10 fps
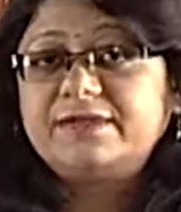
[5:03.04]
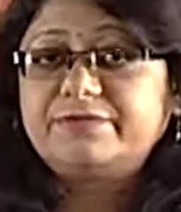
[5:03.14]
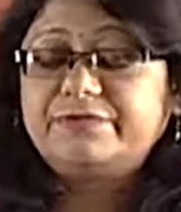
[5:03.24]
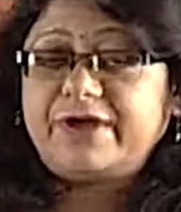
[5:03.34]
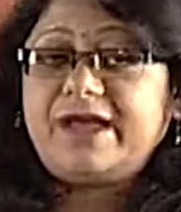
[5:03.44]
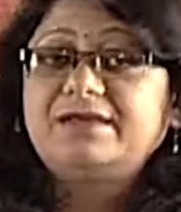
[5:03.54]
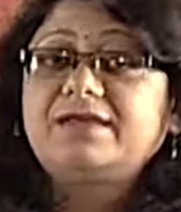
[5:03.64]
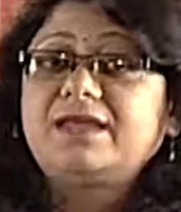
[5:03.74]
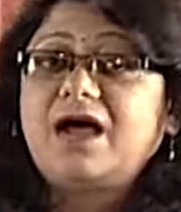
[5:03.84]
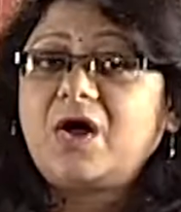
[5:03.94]
the fact
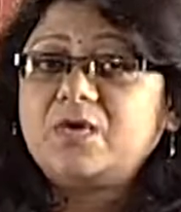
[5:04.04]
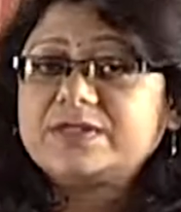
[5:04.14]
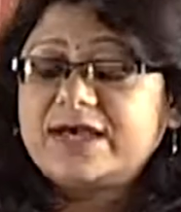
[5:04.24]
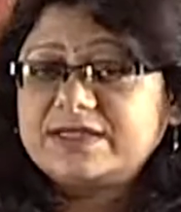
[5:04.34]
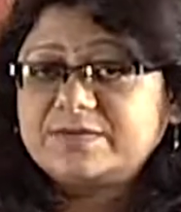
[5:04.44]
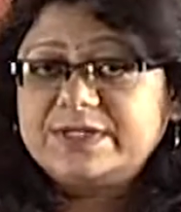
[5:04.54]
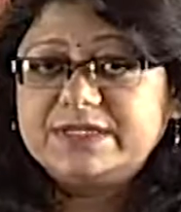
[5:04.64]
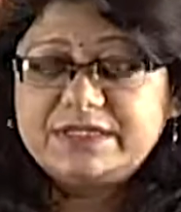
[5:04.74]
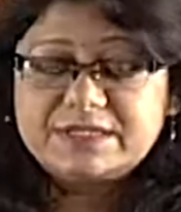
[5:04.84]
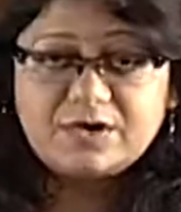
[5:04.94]
that the House has been
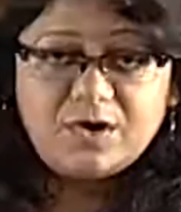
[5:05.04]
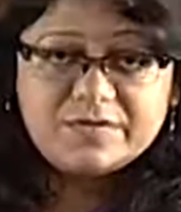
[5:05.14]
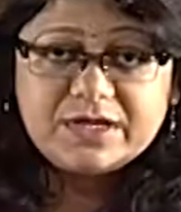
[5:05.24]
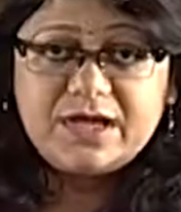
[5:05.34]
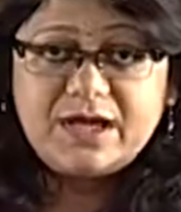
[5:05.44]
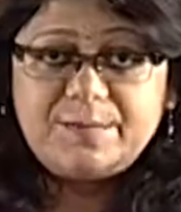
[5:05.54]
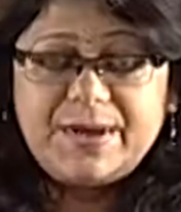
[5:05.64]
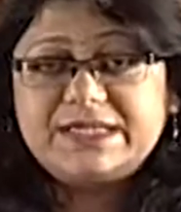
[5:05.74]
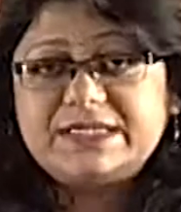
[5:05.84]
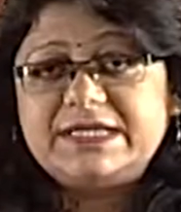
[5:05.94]
dissolved,
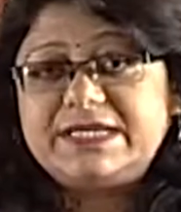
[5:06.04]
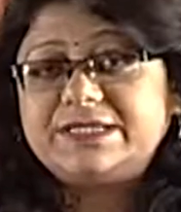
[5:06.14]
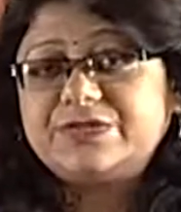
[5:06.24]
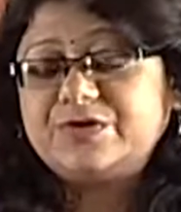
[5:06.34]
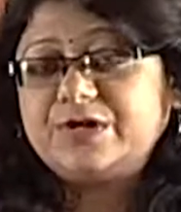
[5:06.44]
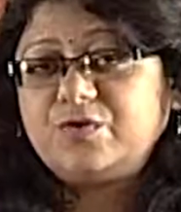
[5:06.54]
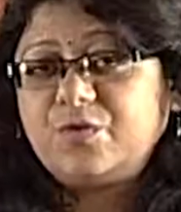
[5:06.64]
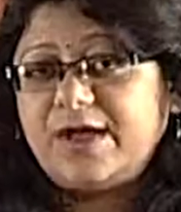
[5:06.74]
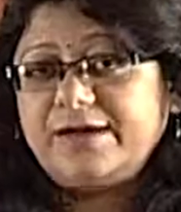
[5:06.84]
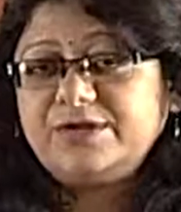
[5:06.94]
but he is
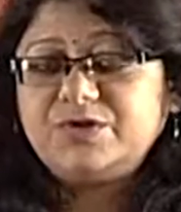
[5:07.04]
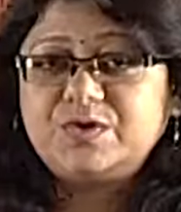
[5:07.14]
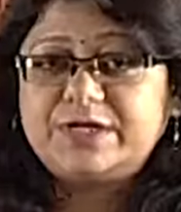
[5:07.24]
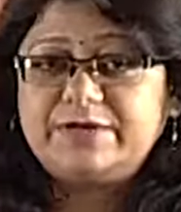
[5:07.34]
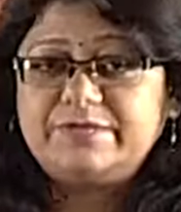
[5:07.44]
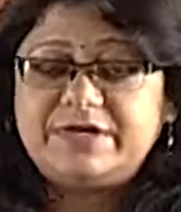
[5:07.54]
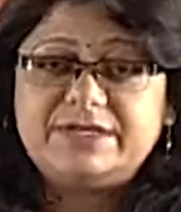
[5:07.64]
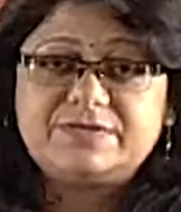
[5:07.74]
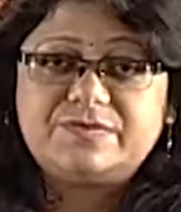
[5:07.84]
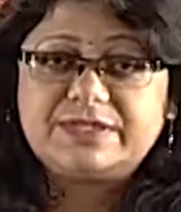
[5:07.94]
required to give
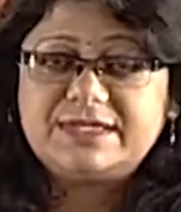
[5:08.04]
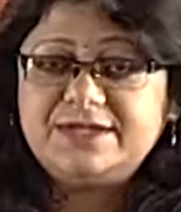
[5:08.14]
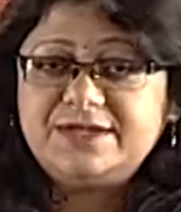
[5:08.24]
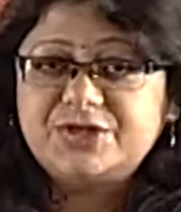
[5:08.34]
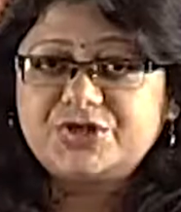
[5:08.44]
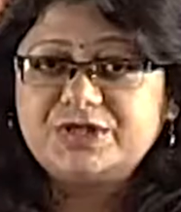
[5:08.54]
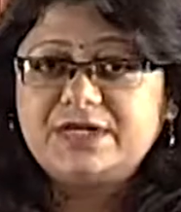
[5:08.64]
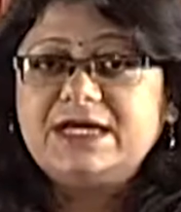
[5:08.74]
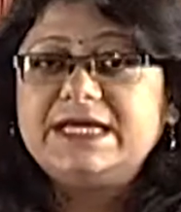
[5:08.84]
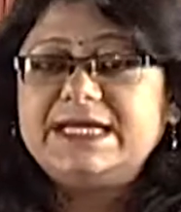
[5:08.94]
his resignation
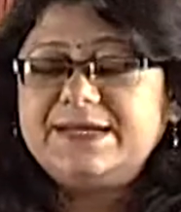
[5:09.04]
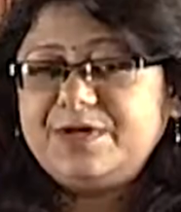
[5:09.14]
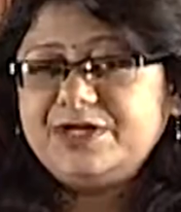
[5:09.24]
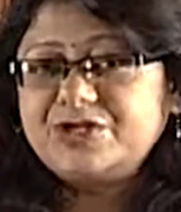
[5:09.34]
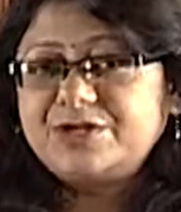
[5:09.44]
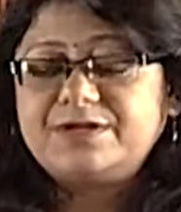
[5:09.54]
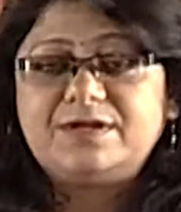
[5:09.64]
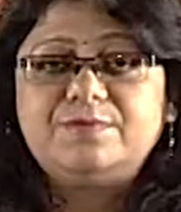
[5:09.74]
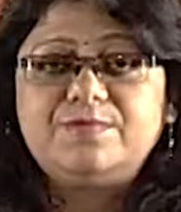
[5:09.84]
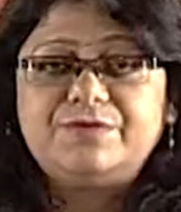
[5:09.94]

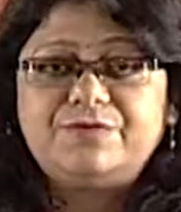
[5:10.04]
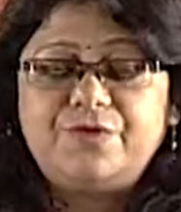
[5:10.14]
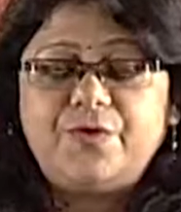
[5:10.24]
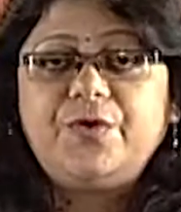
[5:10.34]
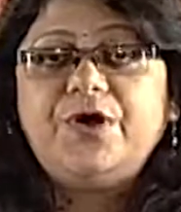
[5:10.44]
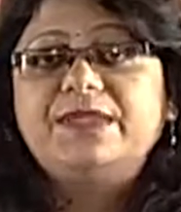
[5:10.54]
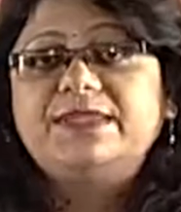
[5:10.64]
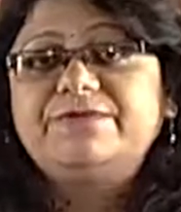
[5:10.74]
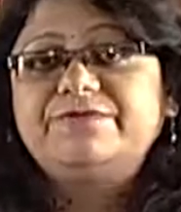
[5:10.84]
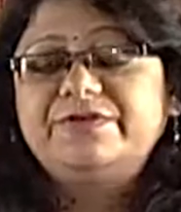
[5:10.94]
immediately before
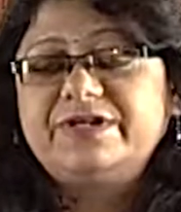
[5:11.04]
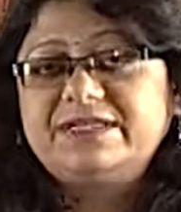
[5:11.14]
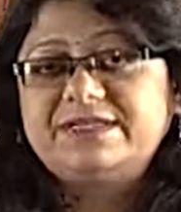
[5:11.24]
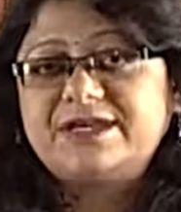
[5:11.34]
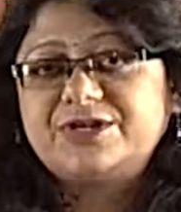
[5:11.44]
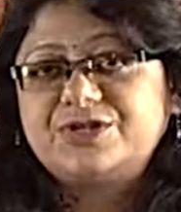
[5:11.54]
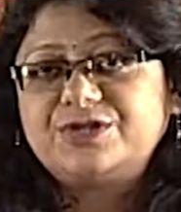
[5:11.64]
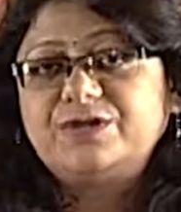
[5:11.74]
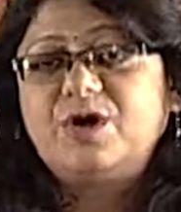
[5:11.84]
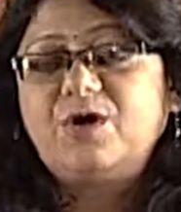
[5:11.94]
the first
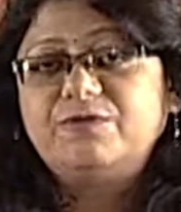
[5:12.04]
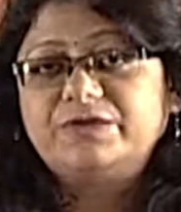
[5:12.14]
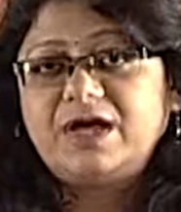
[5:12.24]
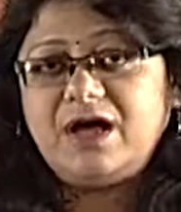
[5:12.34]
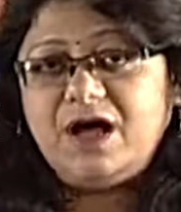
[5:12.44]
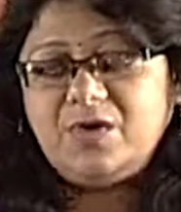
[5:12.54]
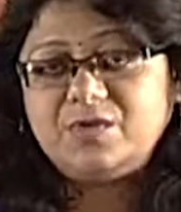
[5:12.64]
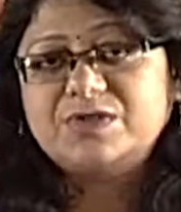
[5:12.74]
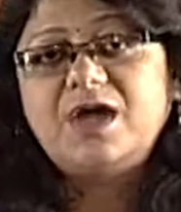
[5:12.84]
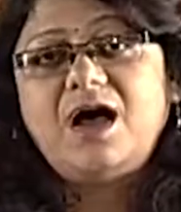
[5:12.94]
session of the
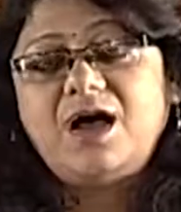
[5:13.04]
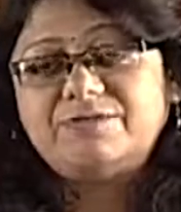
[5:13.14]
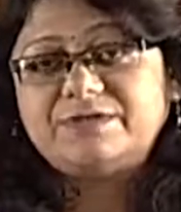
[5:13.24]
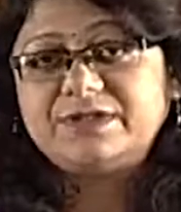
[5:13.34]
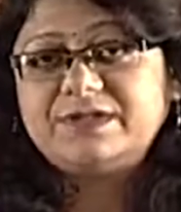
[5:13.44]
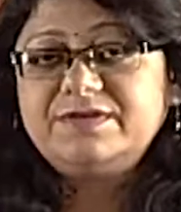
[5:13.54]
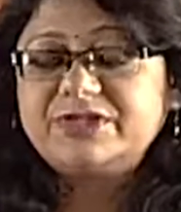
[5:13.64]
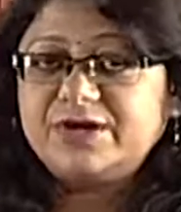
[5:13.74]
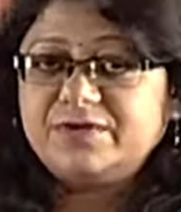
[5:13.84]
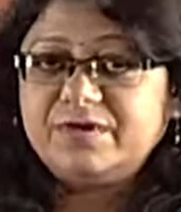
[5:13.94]
House after the
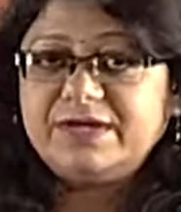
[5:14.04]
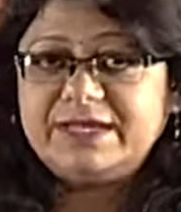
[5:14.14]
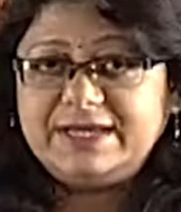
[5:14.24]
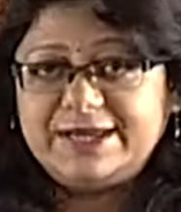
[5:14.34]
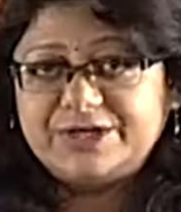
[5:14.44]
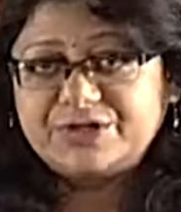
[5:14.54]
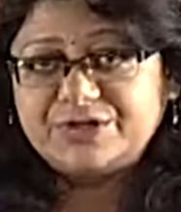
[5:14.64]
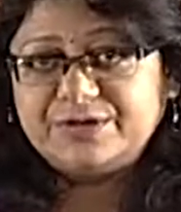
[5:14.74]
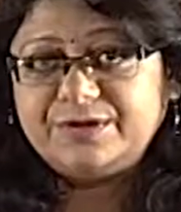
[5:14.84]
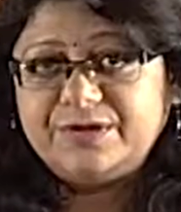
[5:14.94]
general
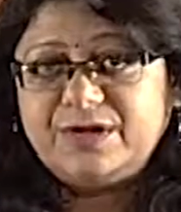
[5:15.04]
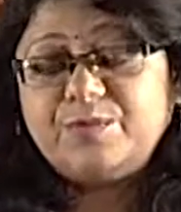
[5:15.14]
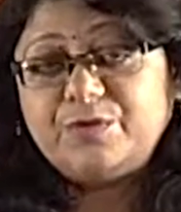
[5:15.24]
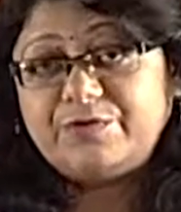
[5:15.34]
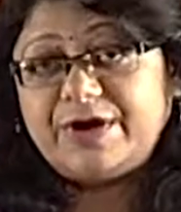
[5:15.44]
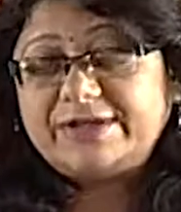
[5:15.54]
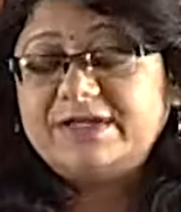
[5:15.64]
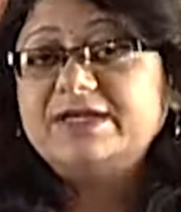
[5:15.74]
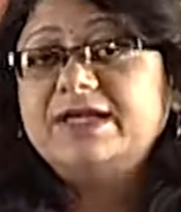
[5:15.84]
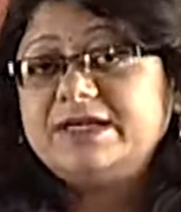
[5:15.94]
election,
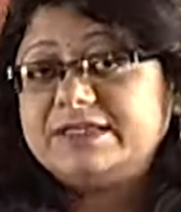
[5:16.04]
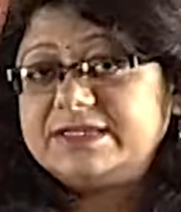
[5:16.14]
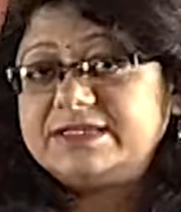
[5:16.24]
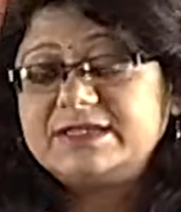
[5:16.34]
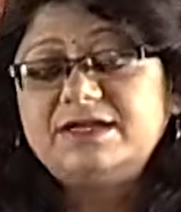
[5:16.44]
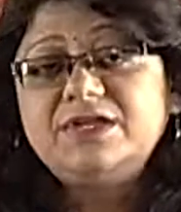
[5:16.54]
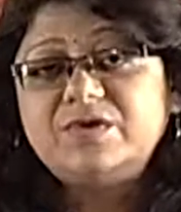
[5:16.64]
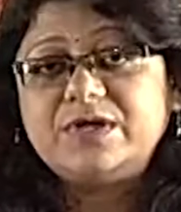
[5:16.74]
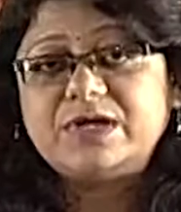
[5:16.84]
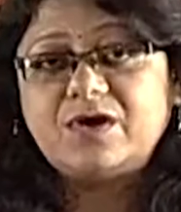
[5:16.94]
provided it is a
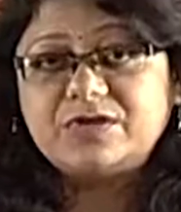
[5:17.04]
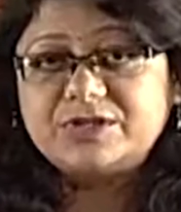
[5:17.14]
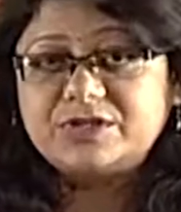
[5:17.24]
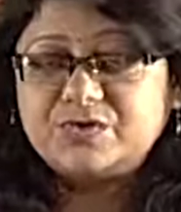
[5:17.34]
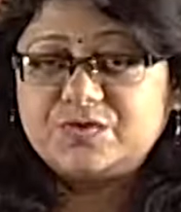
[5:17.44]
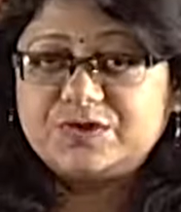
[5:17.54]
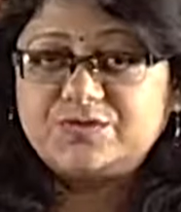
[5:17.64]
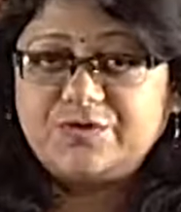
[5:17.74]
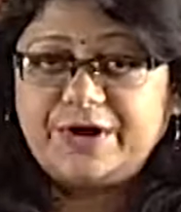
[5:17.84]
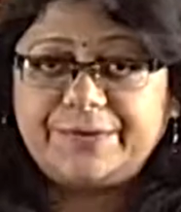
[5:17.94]
newly constituted
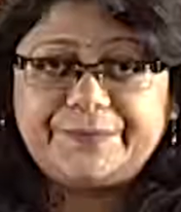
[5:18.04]
one.